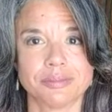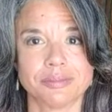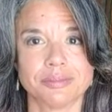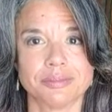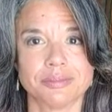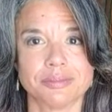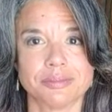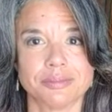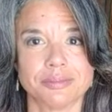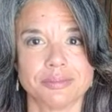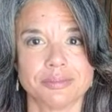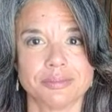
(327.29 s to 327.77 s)

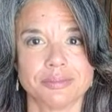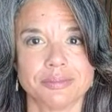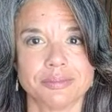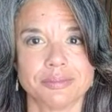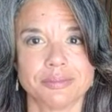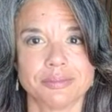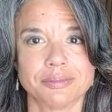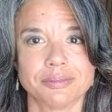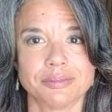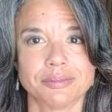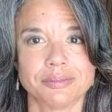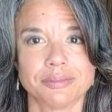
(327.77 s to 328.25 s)

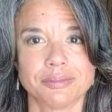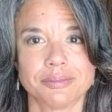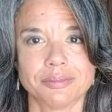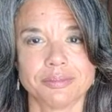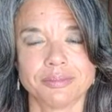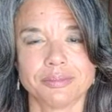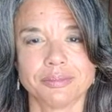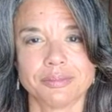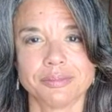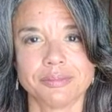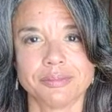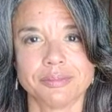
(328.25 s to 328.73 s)

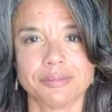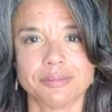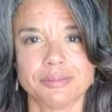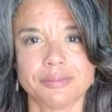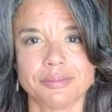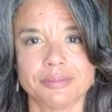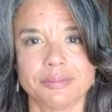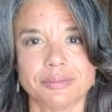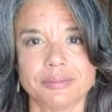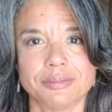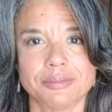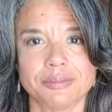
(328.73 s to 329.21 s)

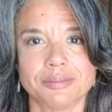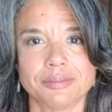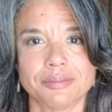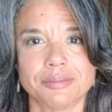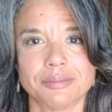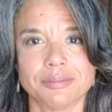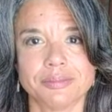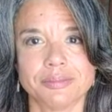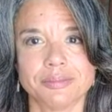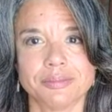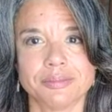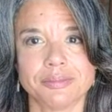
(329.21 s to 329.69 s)

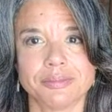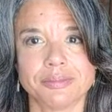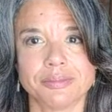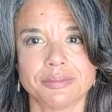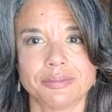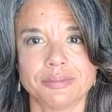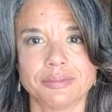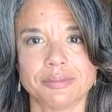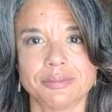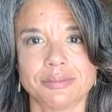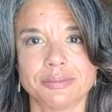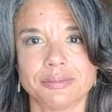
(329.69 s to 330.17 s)

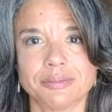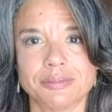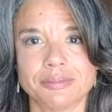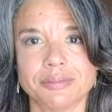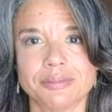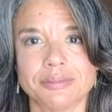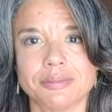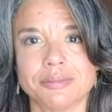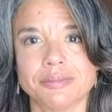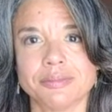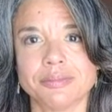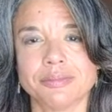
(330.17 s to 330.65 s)

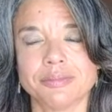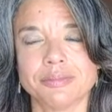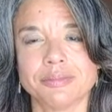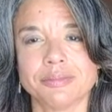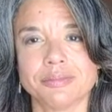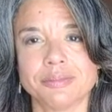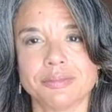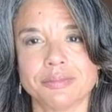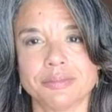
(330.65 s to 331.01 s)
(silent)